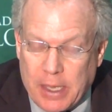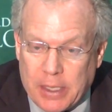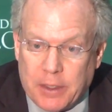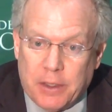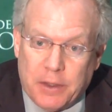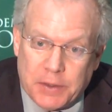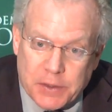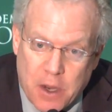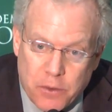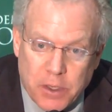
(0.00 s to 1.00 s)
And in this
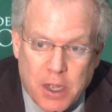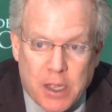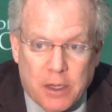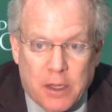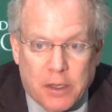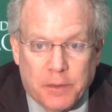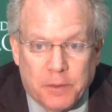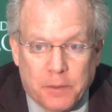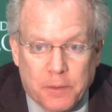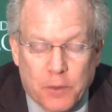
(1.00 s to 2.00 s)
current
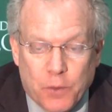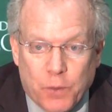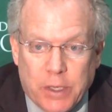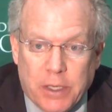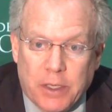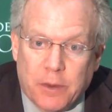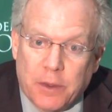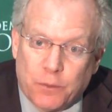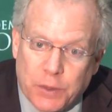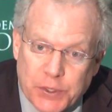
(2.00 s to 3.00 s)
guideline, we
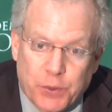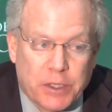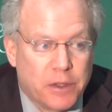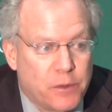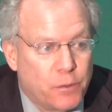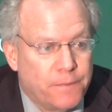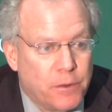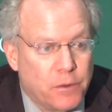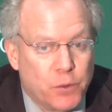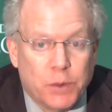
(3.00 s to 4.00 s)
restricted the
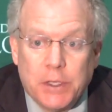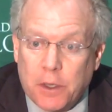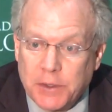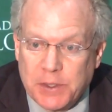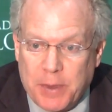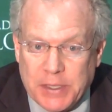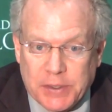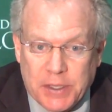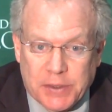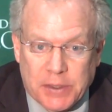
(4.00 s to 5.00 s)
review to adult
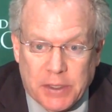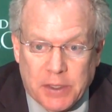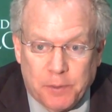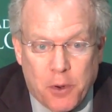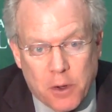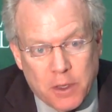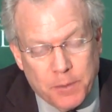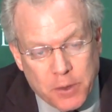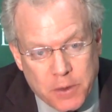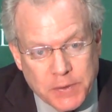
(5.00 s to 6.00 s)
spasticity, partly
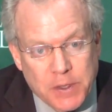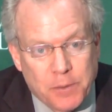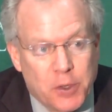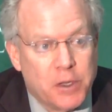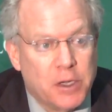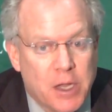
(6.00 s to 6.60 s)
because the American